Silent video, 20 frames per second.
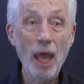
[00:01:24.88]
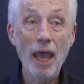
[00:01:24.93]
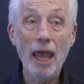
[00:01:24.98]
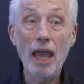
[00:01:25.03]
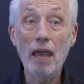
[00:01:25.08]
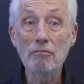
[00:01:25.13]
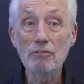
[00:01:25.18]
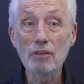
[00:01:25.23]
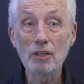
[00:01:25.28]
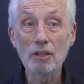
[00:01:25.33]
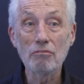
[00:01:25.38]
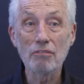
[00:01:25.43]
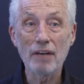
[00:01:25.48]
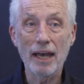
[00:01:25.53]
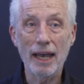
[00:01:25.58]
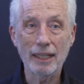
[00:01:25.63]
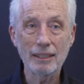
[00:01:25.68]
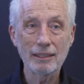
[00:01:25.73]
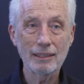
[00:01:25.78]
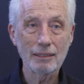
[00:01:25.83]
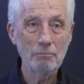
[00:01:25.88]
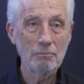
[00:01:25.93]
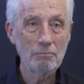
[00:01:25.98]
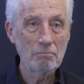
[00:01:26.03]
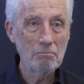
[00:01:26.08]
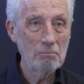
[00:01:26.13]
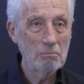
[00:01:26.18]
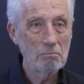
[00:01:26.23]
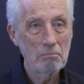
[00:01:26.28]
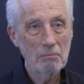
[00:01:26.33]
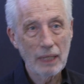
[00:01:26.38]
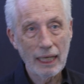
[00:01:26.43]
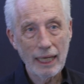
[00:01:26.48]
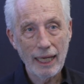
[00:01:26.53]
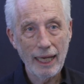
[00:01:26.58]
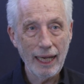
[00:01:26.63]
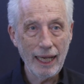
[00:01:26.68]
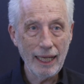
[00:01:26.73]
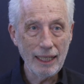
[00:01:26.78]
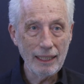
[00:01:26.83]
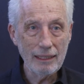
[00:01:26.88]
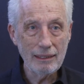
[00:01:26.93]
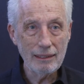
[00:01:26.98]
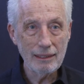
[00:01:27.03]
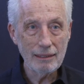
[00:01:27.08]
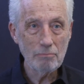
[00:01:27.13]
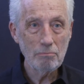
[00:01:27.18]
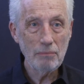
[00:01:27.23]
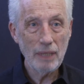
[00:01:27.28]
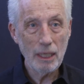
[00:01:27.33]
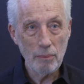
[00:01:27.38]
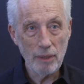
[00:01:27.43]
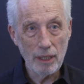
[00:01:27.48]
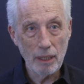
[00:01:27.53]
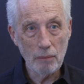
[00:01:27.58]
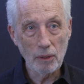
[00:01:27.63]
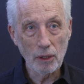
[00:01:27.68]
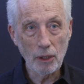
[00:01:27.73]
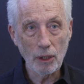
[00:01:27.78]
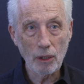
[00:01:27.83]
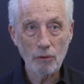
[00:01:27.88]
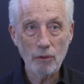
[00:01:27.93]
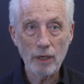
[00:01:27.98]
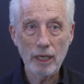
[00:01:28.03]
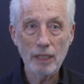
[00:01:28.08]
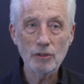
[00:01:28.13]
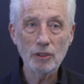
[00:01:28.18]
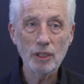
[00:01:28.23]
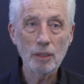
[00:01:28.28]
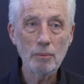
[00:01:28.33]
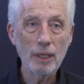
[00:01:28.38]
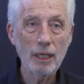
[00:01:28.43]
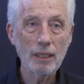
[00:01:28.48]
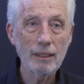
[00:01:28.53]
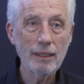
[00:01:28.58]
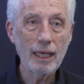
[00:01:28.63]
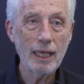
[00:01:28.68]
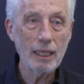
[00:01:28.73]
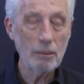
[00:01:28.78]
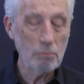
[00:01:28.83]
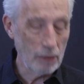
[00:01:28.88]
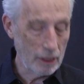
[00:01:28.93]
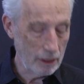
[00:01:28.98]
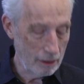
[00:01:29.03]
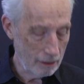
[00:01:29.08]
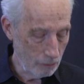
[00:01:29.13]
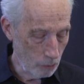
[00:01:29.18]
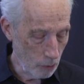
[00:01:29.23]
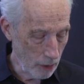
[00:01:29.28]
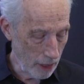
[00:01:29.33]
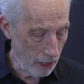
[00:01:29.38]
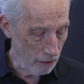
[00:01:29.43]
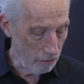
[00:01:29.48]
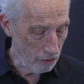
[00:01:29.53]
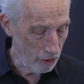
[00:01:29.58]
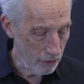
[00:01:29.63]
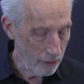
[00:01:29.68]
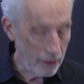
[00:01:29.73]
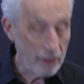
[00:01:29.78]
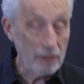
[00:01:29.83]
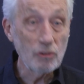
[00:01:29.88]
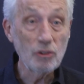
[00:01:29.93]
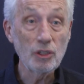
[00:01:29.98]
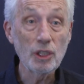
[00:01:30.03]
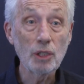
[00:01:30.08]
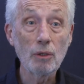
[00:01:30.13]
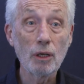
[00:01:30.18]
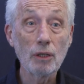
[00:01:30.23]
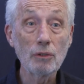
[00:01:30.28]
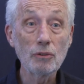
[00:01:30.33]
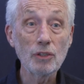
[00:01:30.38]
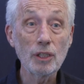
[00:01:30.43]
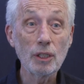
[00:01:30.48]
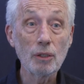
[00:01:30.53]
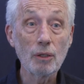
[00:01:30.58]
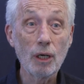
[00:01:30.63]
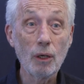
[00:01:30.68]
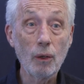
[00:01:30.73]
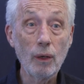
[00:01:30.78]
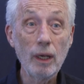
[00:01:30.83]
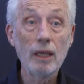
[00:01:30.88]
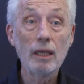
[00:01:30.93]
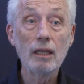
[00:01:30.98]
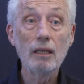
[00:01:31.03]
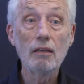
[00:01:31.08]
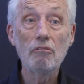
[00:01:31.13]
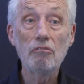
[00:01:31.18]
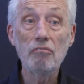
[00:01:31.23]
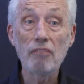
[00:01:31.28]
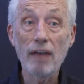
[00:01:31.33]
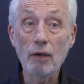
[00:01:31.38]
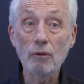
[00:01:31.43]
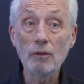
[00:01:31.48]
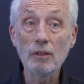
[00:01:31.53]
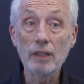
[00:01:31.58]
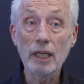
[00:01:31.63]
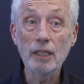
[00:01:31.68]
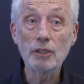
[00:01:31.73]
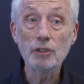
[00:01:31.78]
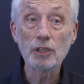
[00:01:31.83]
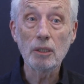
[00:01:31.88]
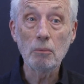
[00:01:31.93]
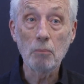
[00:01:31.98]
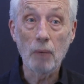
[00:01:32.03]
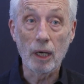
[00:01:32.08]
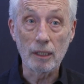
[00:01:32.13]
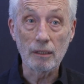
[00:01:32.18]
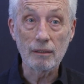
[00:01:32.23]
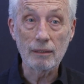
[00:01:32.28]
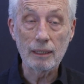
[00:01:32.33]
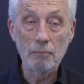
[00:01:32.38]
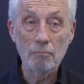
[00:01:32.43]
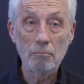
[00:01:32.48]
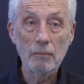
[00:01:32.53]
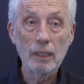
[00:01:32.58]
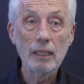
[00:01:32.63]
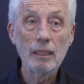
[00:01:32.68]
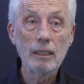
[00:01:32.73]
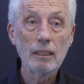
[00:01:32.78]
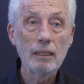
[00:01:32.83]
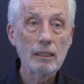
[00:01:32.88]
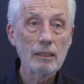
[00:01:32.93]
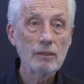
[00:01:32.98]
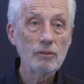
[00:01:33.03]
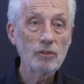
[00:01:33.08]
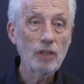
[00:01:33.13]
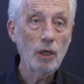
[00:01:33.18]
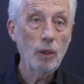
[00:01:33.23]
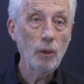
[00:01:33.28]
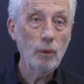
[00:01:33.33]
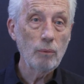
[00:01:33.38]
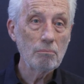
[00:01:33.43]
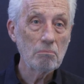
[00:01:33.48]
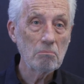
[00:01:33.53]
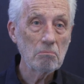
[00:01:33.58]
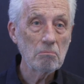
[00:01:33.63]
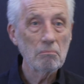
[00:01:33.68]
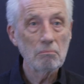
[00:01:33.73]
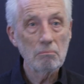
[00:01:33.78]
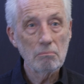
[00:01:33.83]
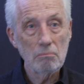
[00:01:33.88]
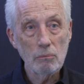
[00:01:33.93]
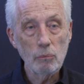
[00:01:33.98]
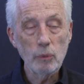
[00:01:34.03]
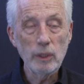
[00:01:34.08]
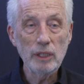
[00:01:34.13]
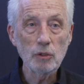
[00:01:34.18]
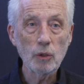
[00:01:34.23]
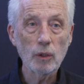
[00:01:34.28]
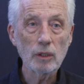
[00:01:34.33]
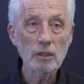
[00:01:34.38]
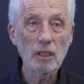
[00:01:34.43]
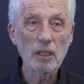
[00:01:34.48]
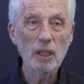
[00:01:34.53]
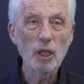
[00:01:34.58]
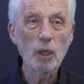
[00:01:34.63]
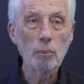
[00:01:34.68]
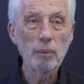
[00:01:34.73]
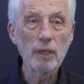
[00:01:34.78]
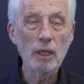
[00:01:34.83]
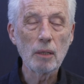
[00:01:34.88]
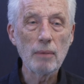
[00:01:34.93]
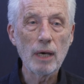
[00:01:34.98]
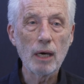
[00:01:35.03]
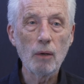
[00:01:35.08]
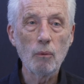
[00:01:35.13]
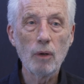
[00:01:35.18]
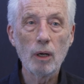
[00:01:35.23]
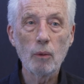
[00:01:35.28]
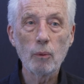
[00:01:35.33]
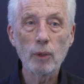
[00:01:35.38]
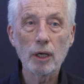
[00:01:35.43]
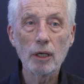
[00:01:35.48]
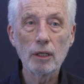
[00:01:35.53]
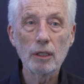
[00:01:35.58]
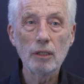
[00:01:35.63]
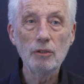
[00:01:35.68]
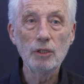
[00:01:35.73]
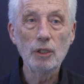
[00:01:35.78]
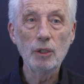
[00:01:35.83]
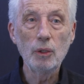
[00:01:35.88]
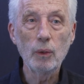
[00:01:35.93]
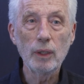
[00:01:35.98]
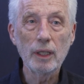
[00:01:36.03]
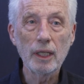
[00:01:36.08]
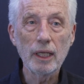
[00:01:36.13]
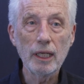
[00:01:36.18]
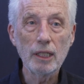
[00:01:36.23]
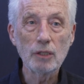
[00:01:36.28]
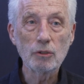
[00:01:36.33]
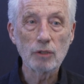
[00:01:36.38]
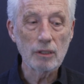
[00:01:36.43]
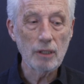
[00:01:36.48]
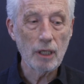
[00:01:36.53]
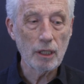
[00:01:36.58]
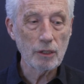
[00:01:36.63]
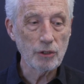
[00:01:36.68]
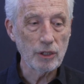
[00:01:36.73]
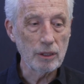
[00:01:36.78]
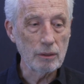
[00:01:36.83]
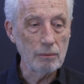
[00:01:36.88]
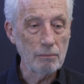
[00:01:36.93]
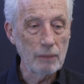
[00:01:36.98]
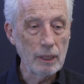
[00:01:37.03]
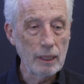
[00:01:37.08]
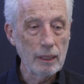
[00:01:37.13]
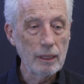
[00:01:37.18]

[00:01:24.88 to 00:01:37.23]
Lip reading: after the fact. And maybe I'm a little crazy about that, but whatever. 00, foundation month. So we talked a little bit about what we're going to do in the introduction,